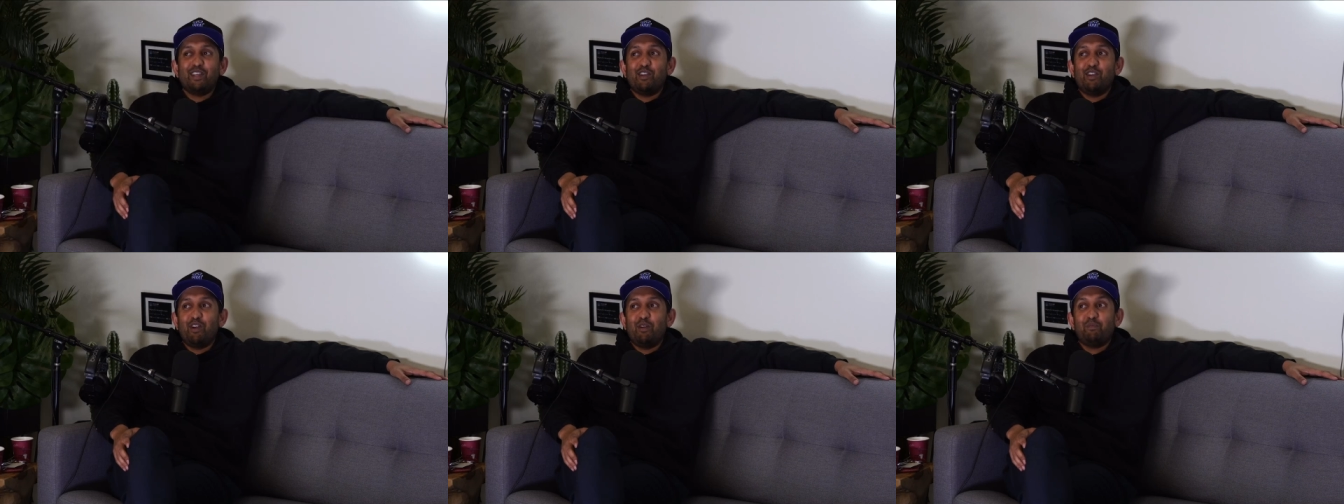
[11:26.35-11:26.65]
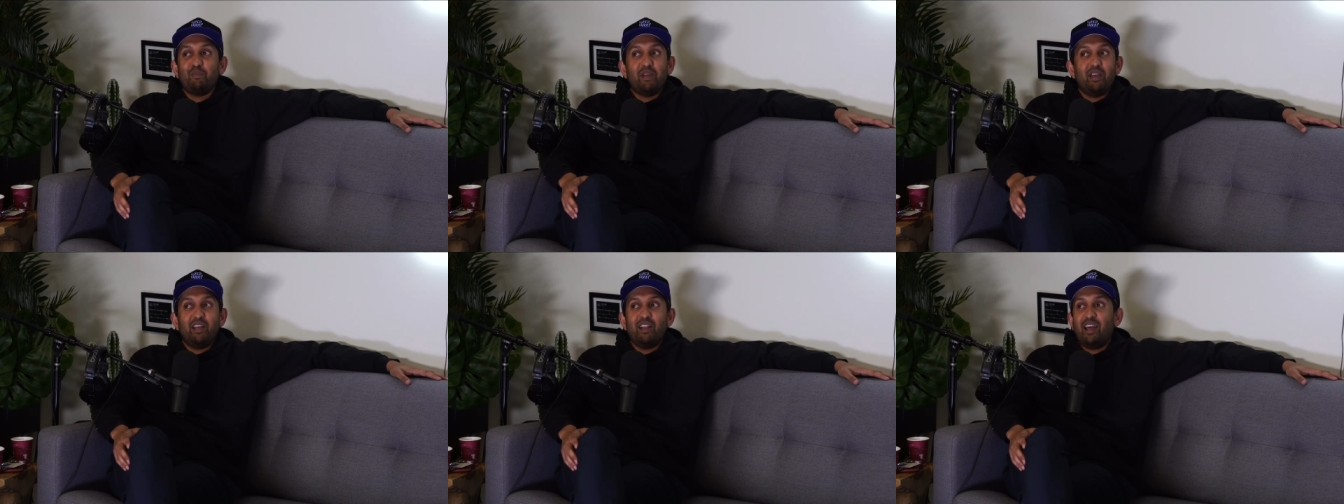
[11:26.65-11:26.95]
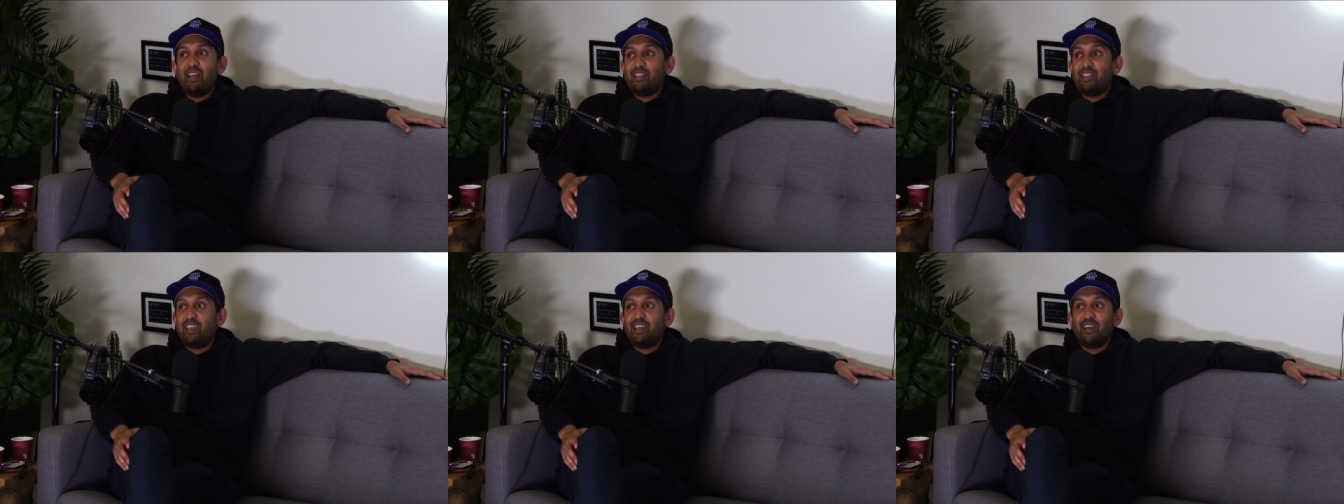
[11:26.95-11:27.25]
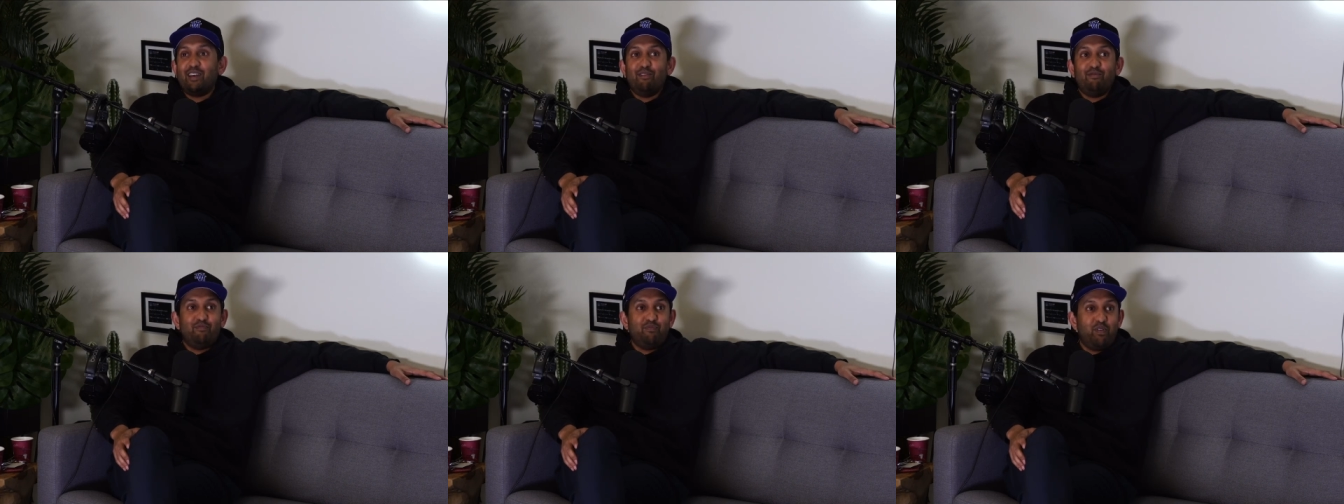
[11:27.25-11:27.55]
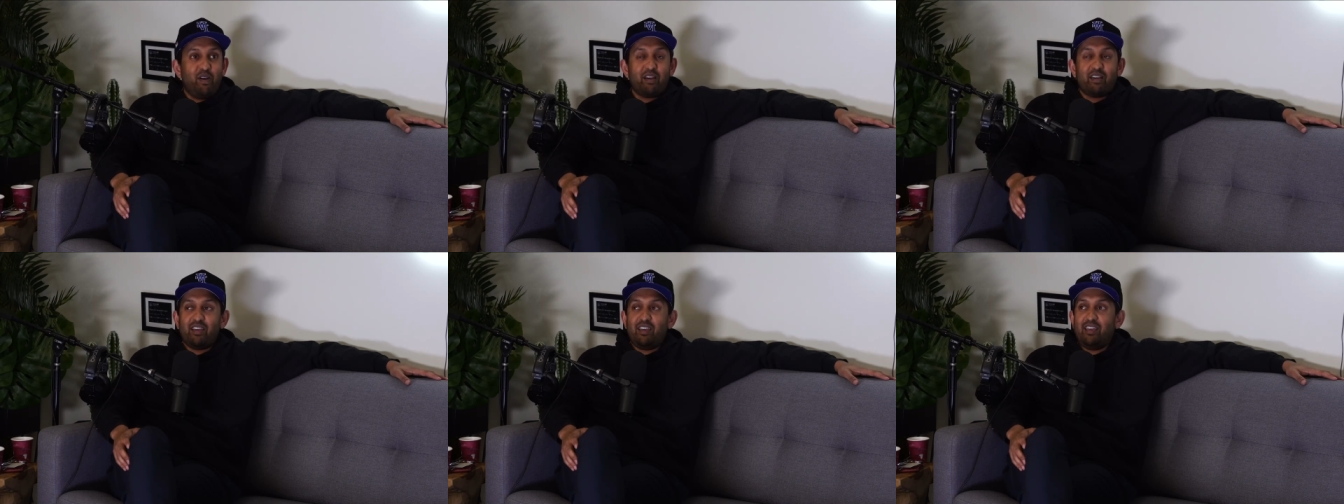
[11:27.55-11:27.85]
European, I think of
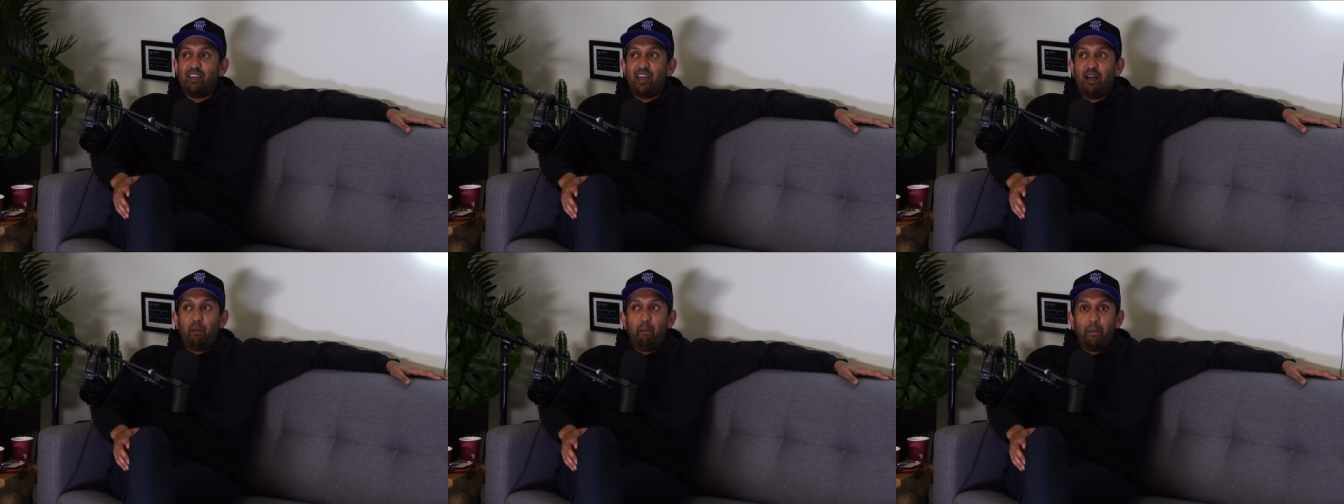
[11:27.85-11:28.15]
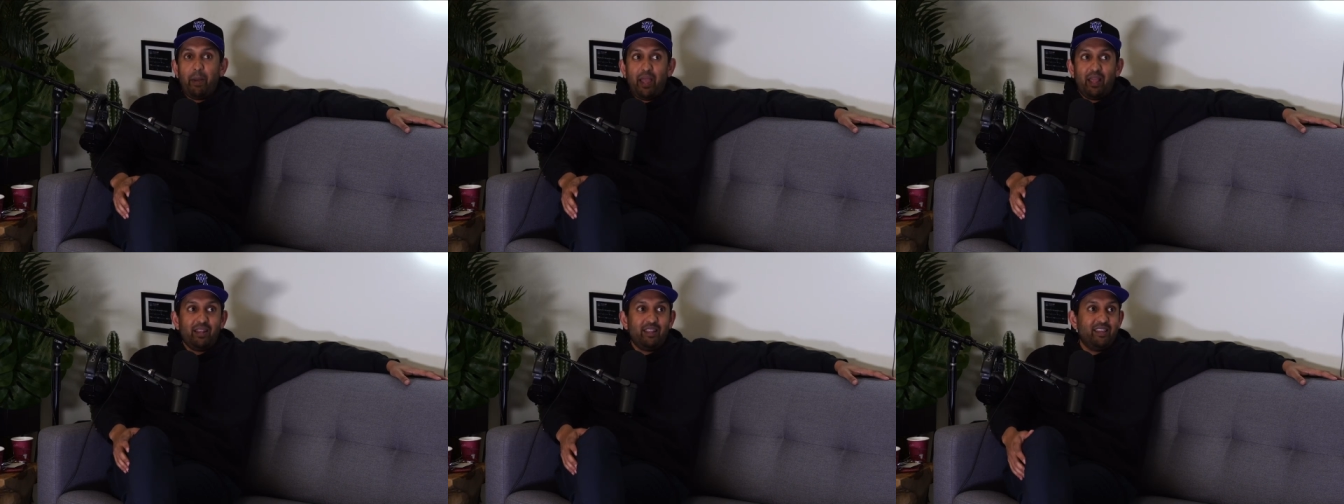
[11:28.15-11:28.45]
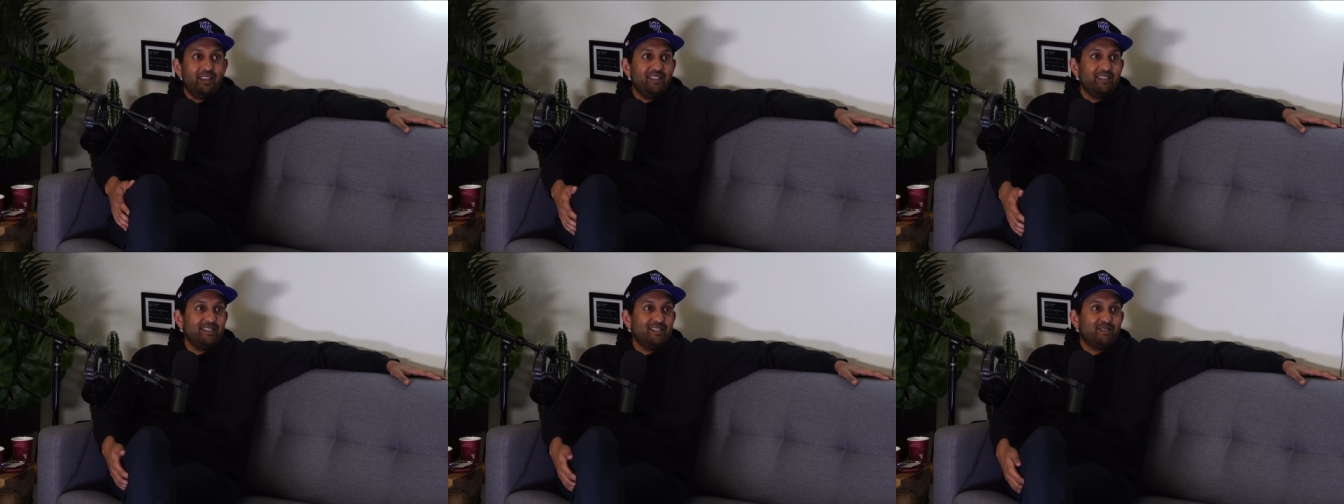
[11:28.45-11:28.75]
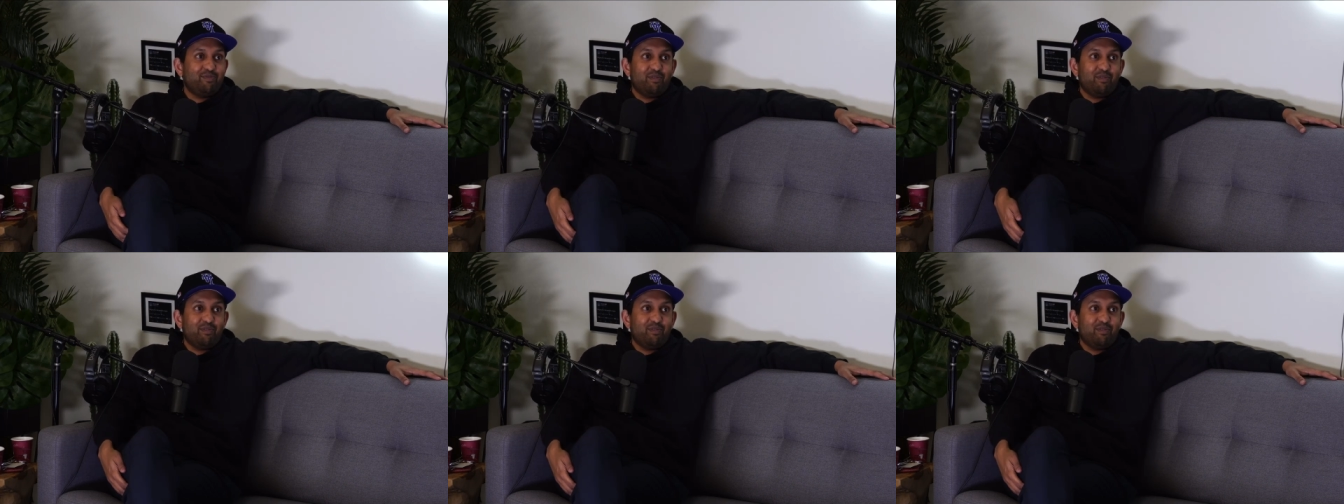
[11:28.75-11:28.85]
fucking Albanians